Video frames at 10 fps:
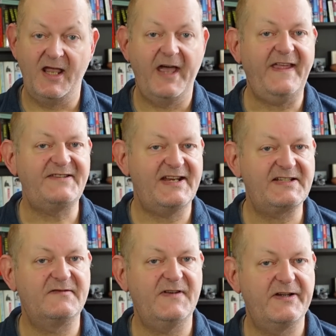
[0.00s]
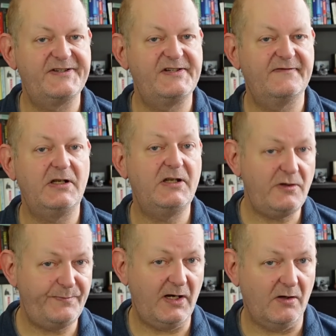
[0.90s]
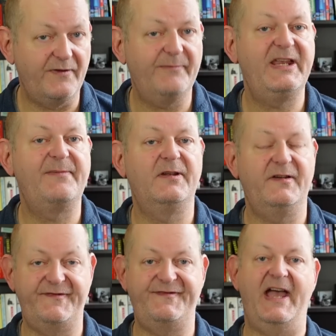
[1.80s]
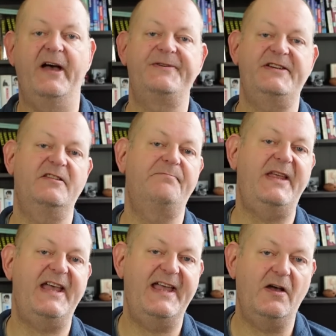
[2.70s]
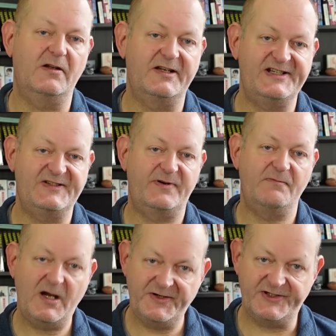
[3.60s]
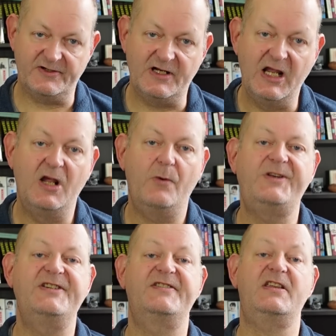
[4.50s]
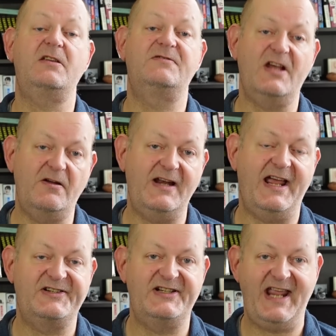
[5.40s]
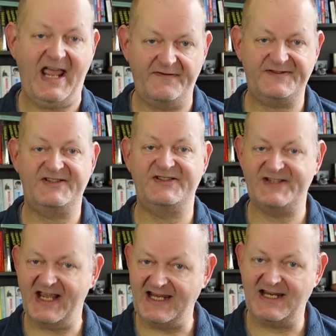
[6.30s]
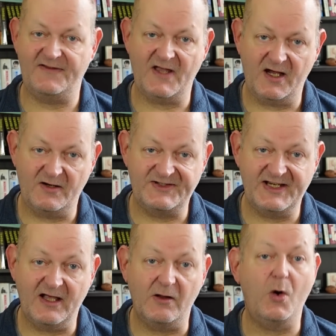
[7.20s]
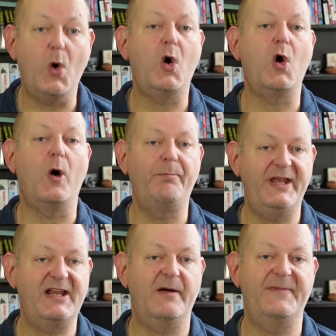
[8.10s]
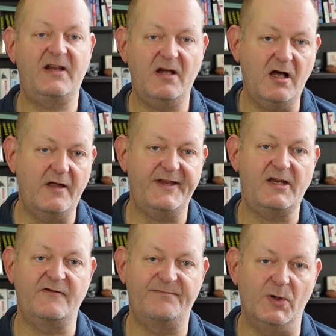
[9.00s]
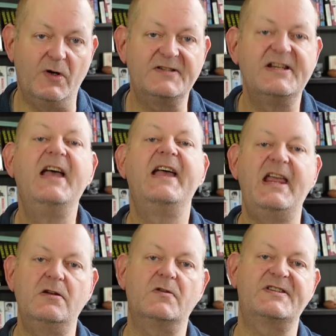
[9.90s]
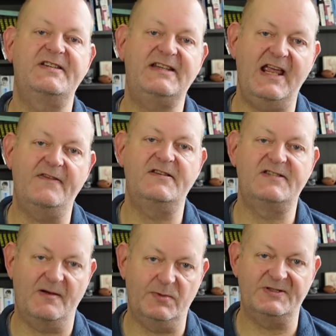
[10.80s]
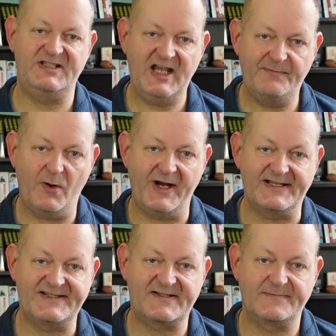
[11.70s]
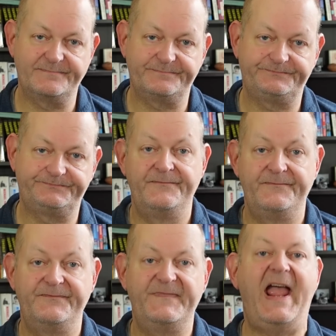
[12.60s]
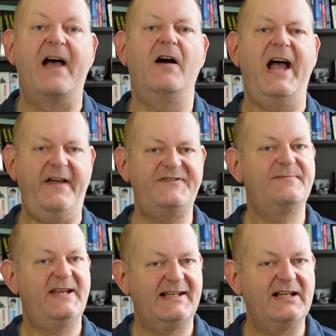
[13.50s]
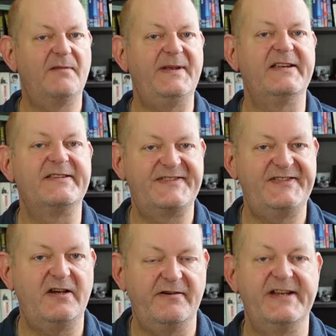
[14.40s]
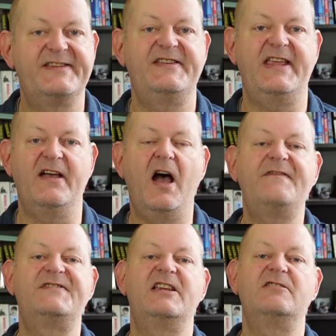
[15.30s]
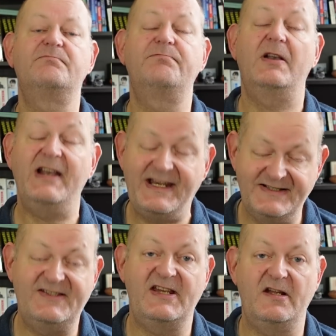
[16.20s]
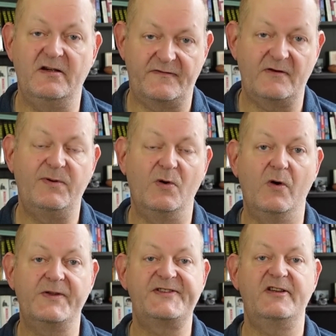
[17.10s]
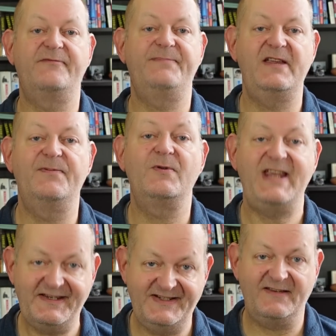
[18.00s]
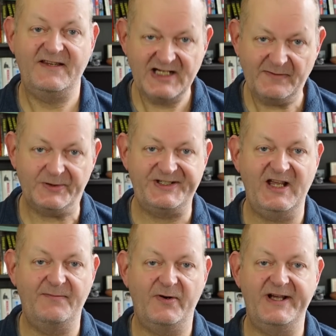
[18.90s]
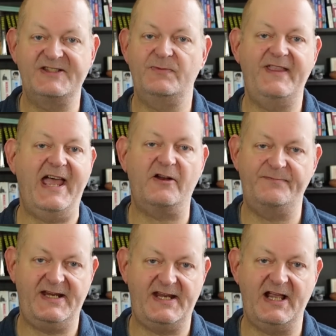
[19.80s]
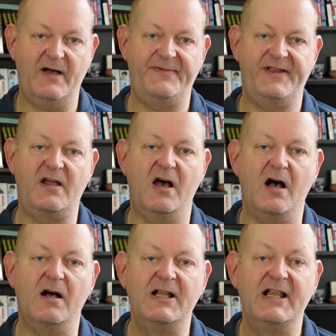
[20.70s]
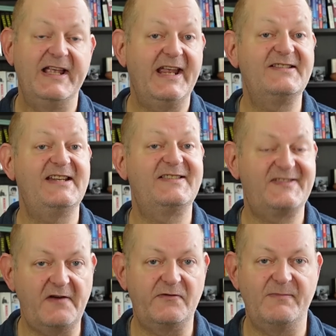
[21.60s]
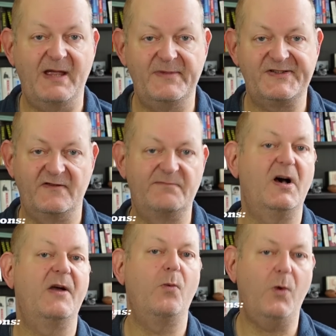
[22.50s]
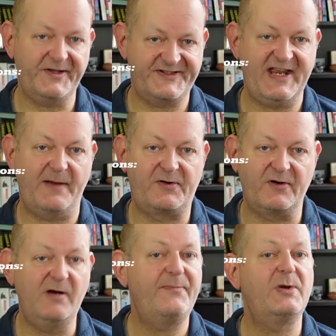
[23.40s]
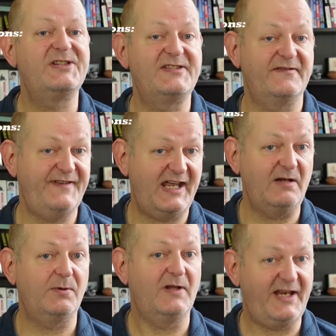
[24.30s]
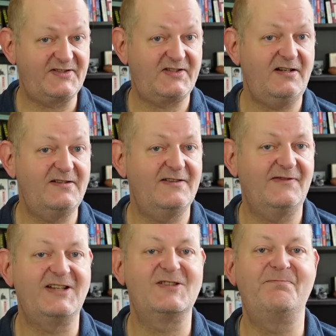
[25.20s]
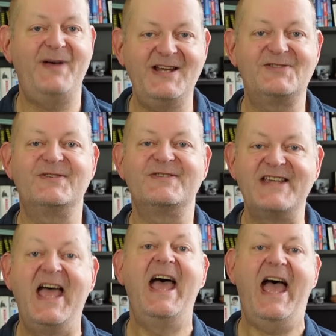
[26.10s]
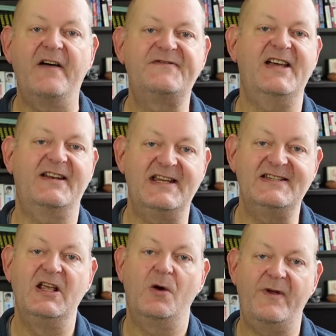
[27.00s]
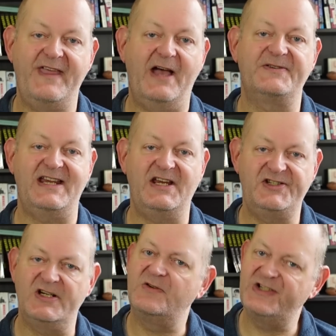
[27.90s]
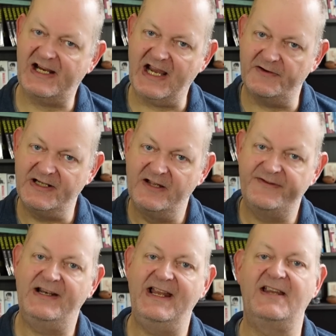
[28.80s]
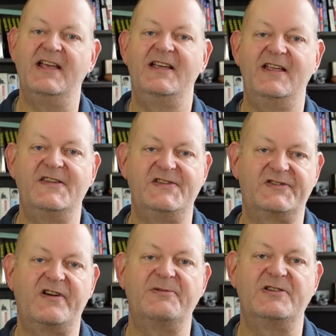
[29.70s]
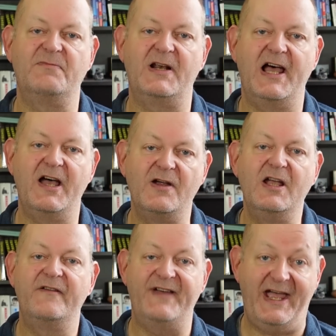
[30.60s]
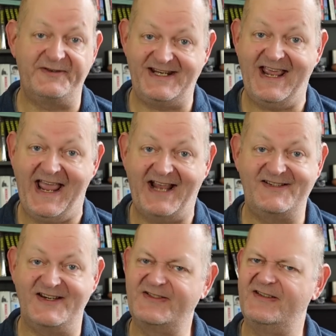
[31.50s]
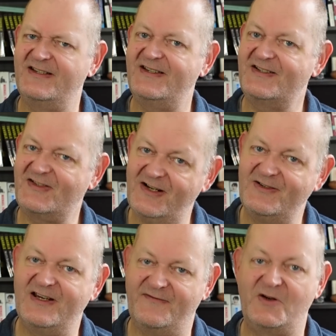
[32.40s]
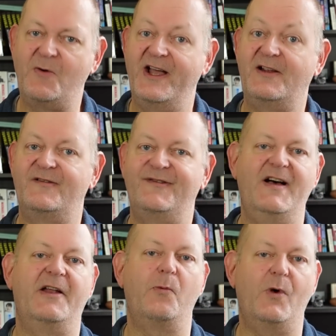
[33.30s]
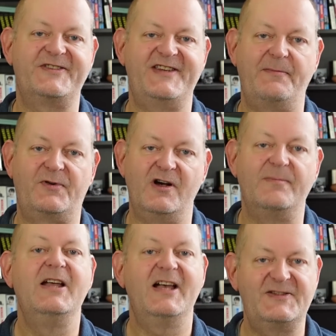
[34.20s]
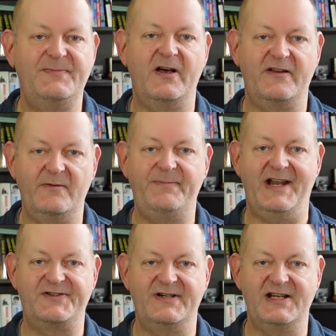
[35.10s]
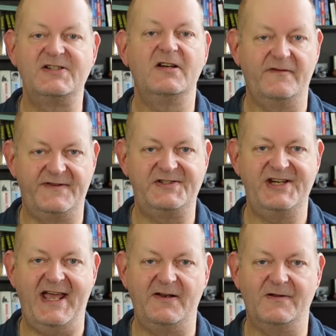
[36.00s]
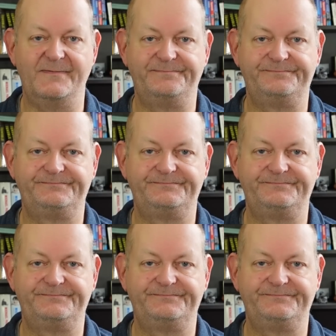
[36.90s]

And that takes advantage of a loophole that people have found in the BA Holidays promotion, which is that you don't actually have to stay in the hotel or pick up the car that you've booked in order to get the double tier points. Now, I have to be a little bit serious here. I've seen plenty of reports of people getting the double tier points without picking up the car. Indeed, several members of my WhatsApp group, which is available exclusively to patrons, have done it without issue. Check out the link in the description below for how to get access to this exclusive and quite good fun WhatsApp group as part of a patronage of the channel.